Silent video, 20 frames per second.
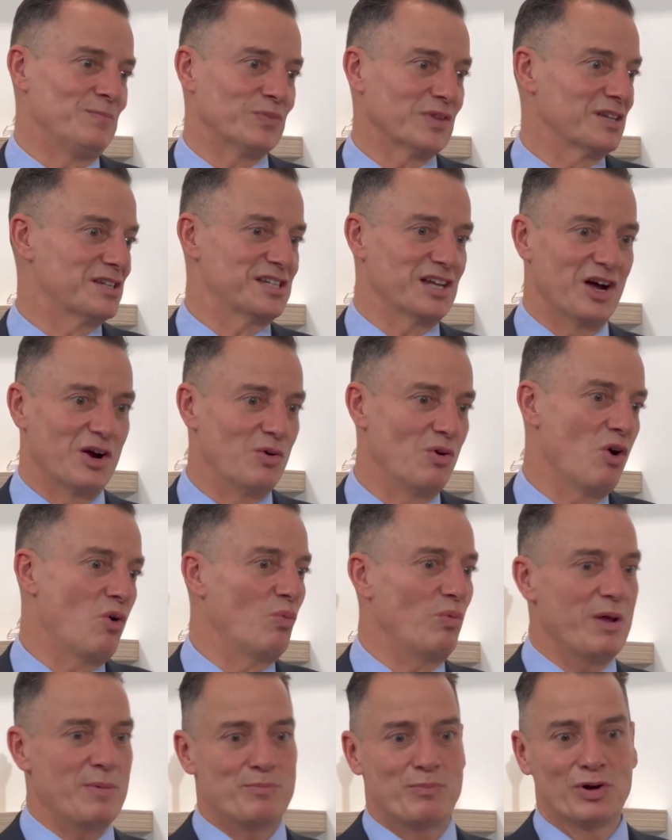So
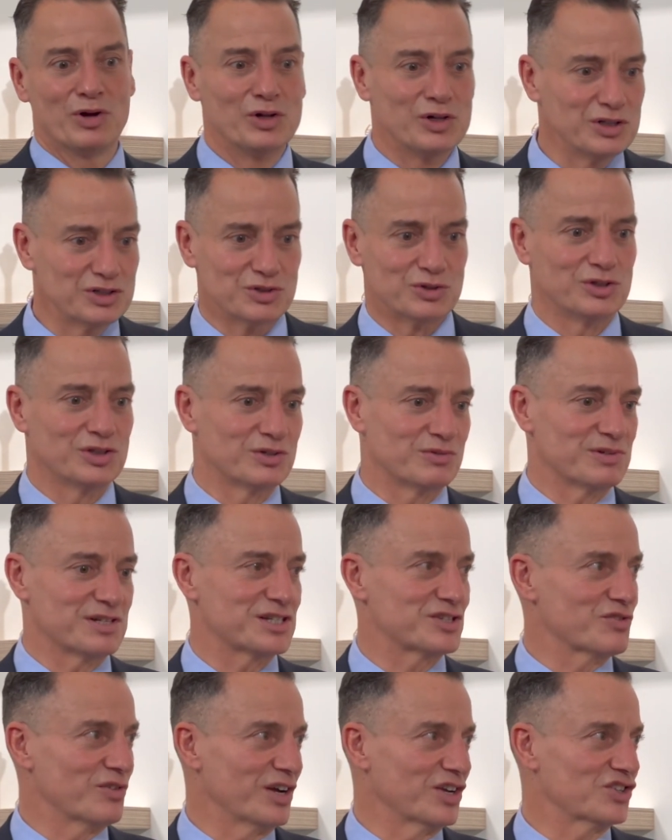we pulled all the
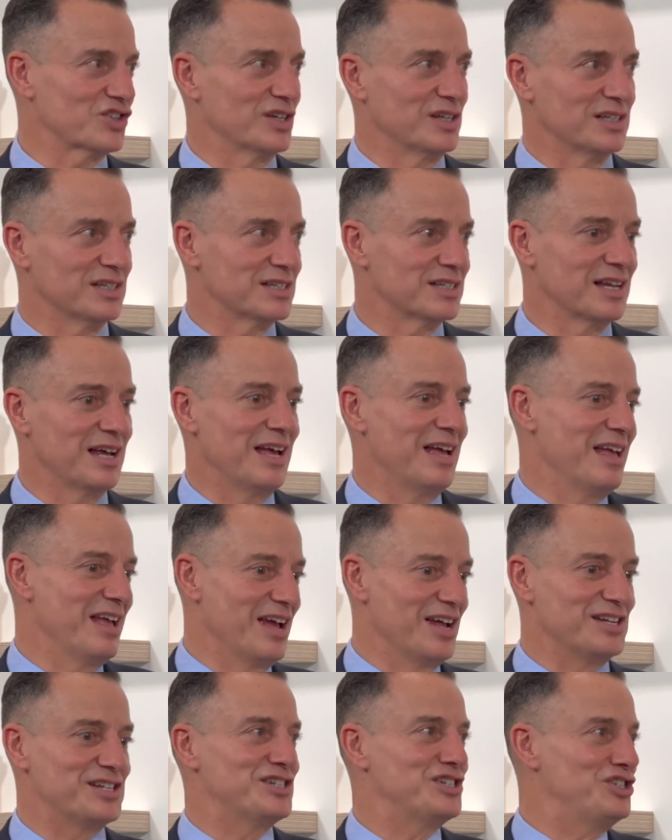restrictions,
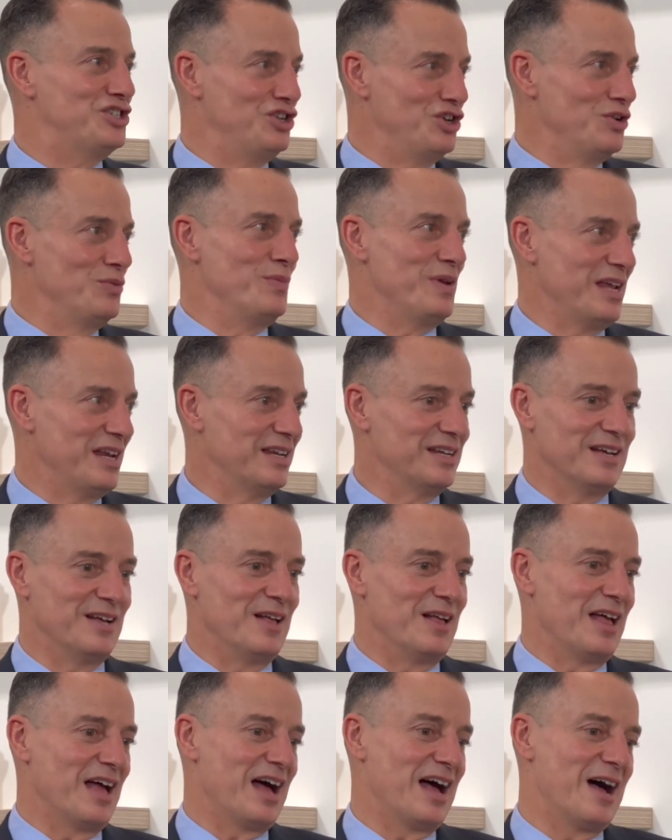assuming
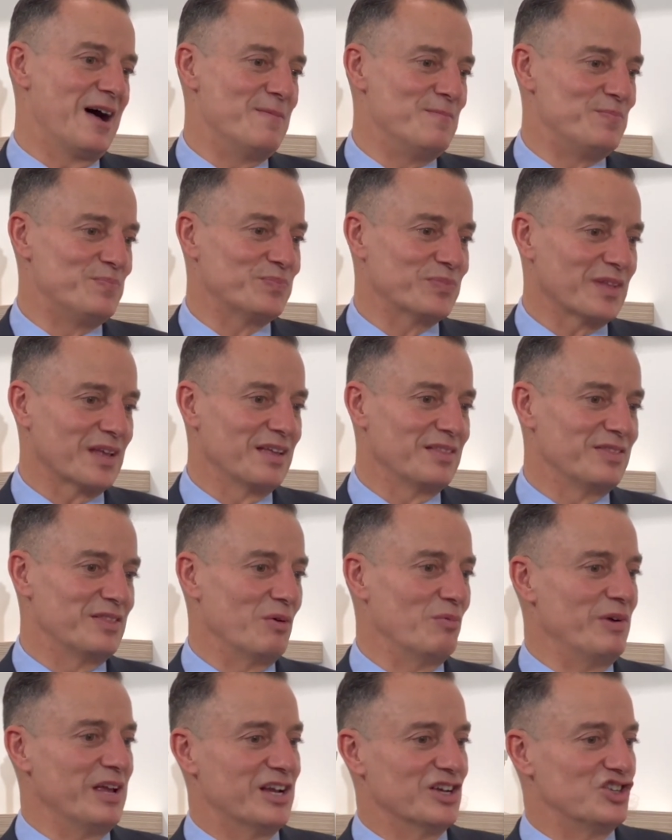
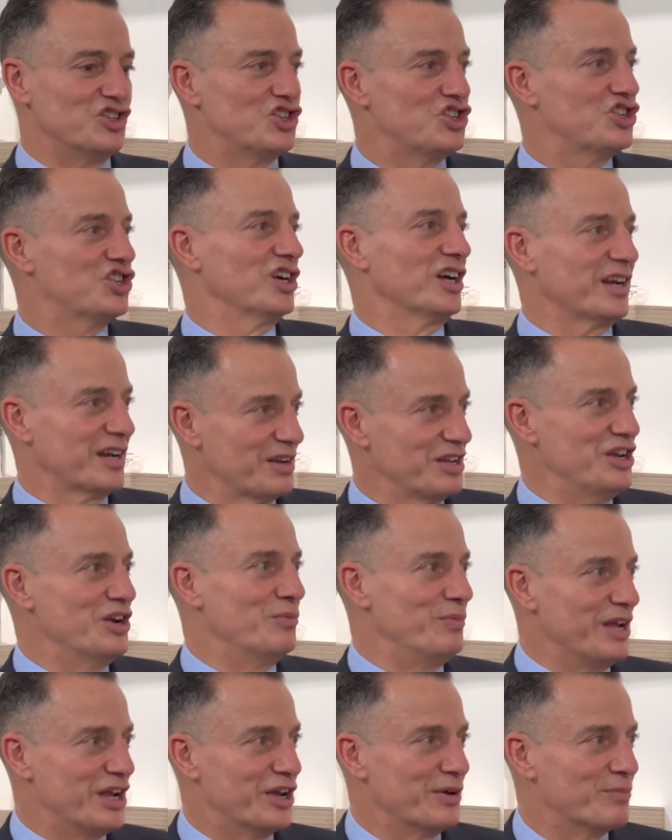that we could
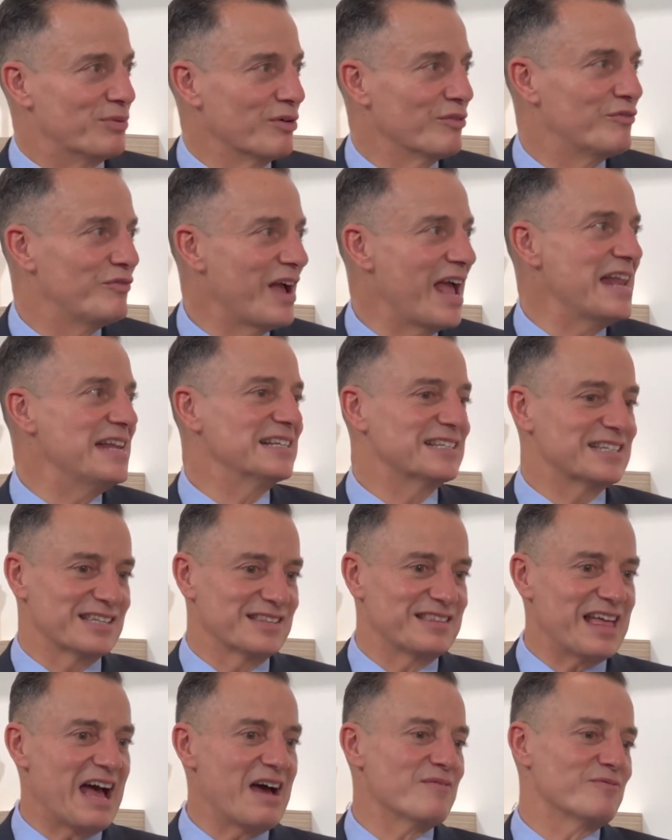we could prevent
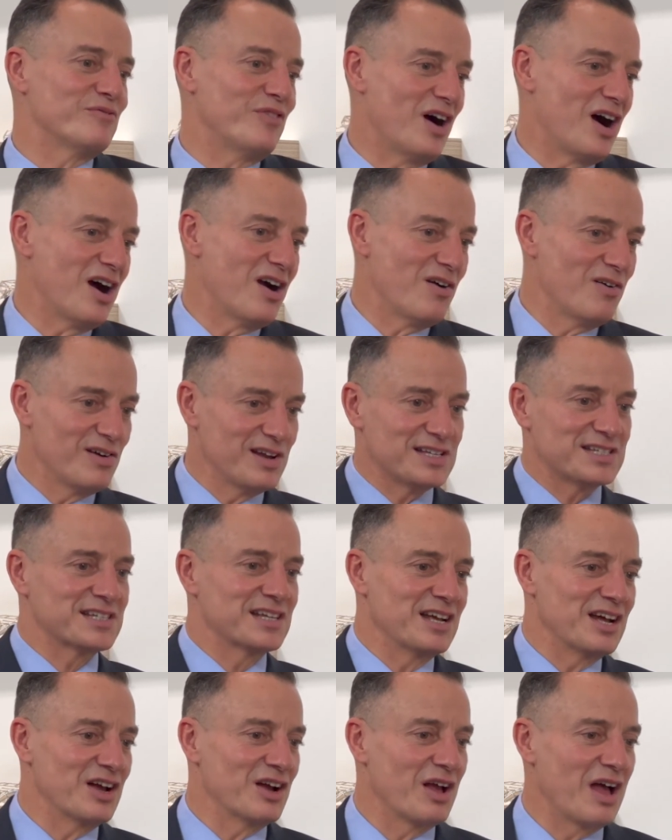that virus
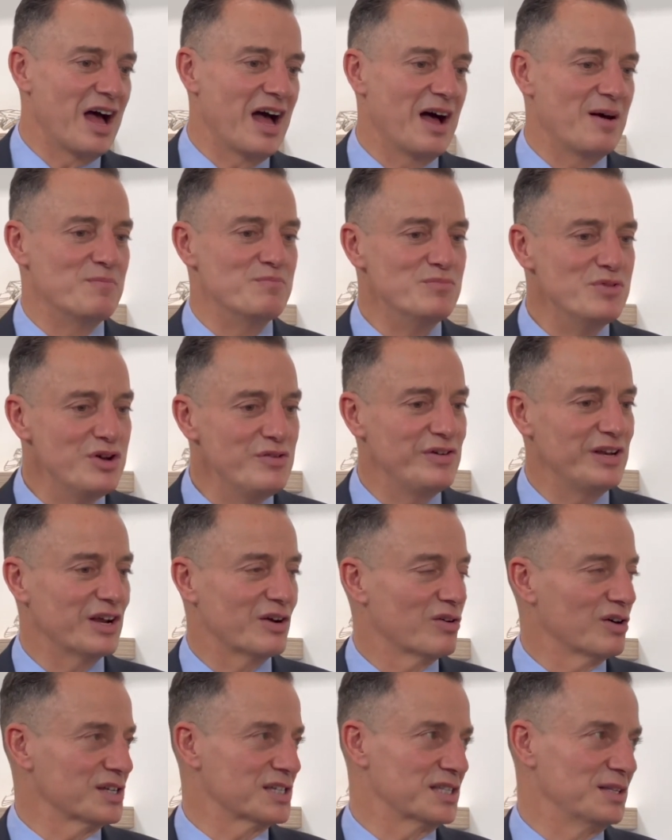moving
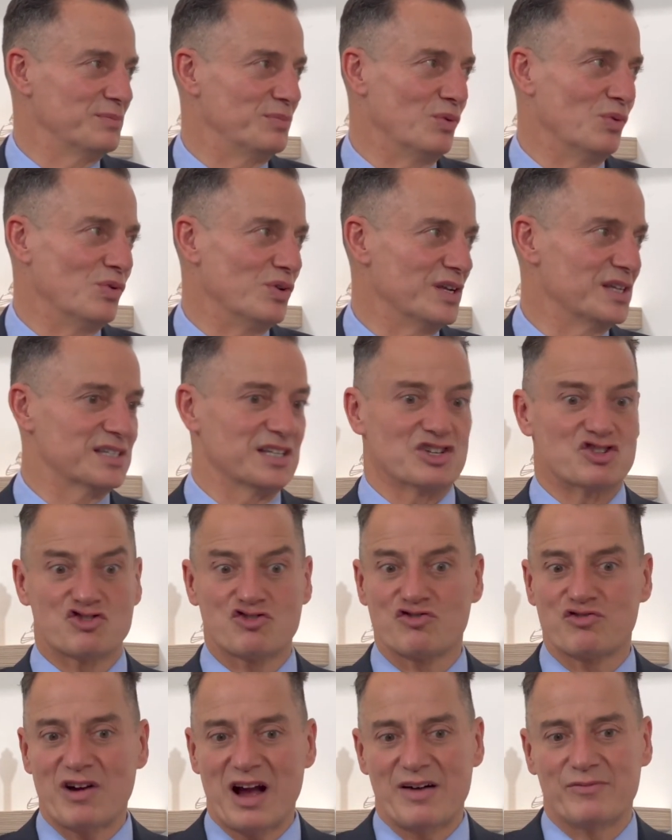across the borders,
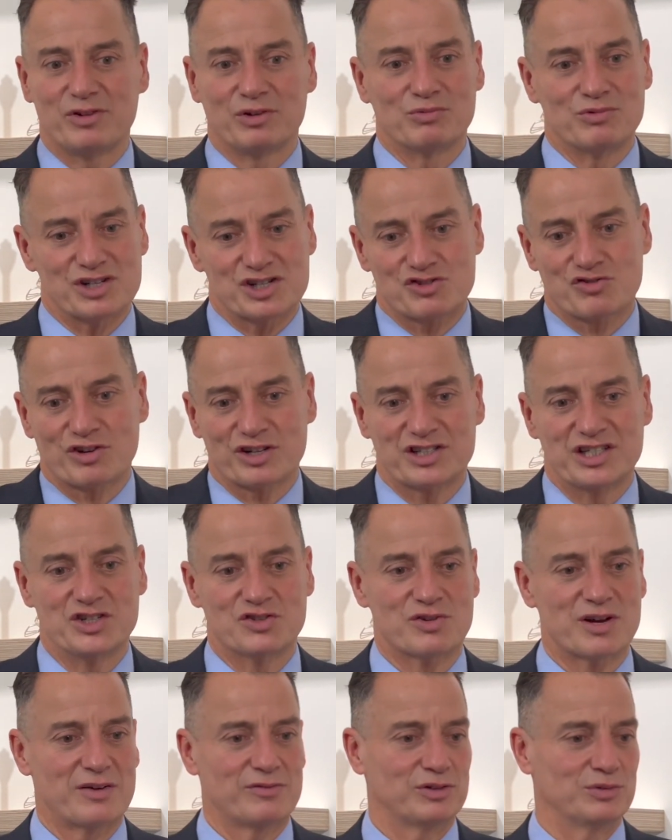that restricting
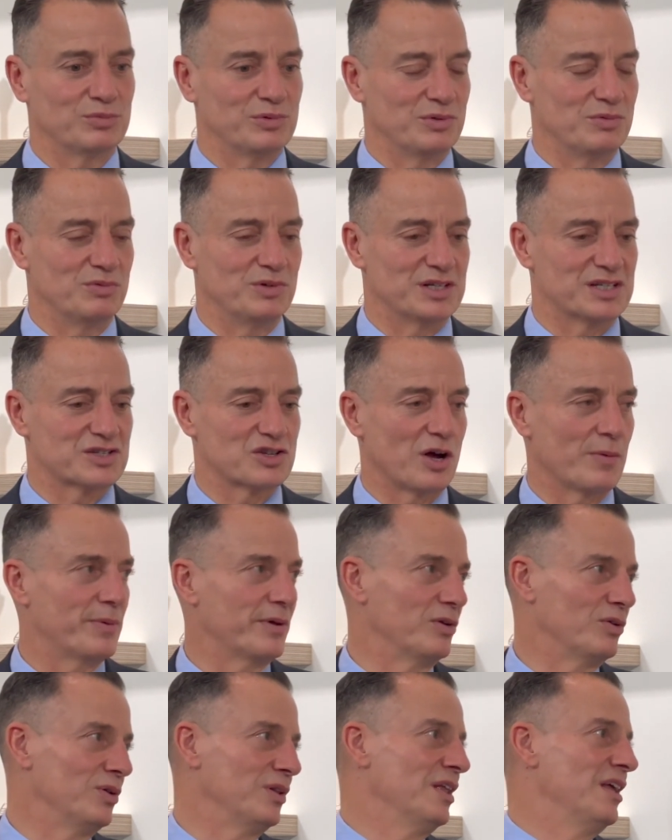travel would stop it
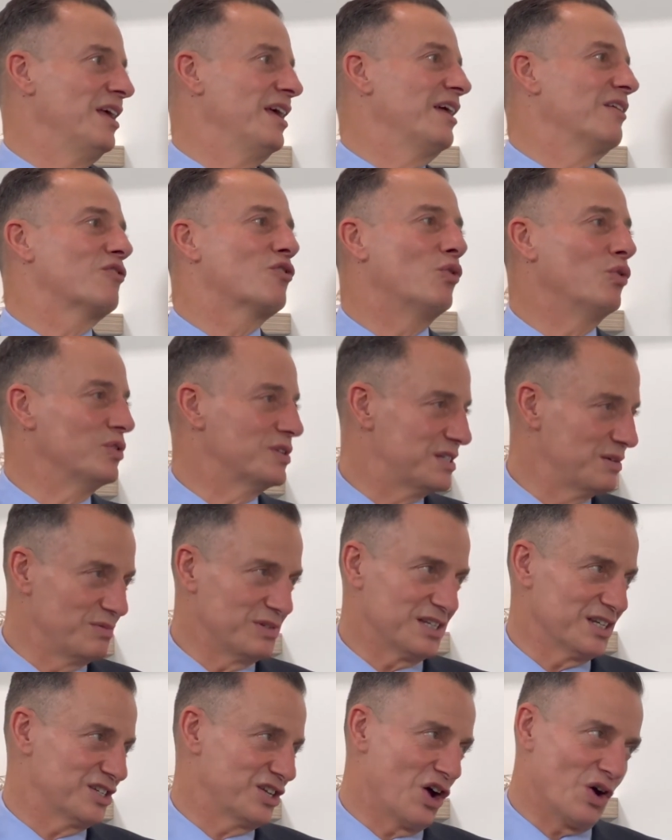all. Of course, it
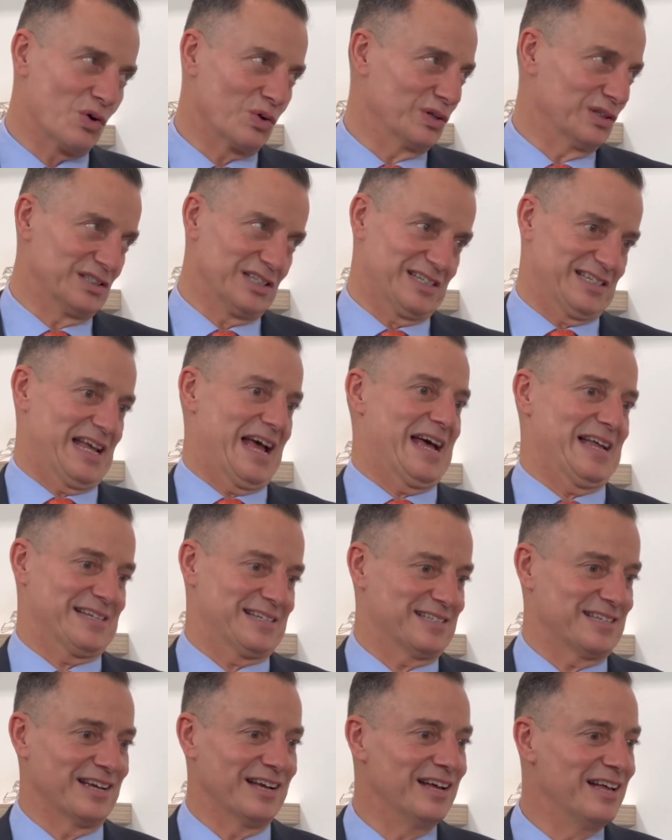was a total
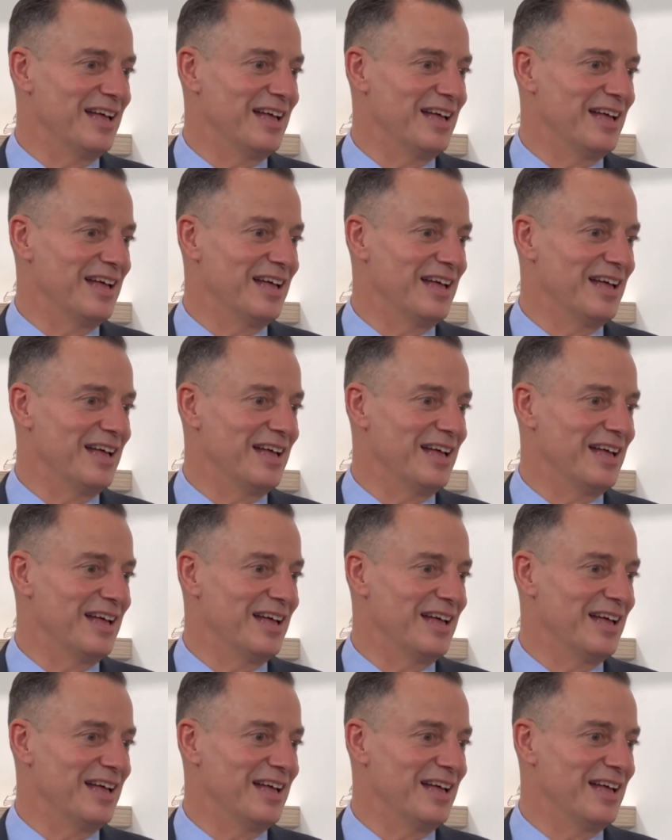disaster.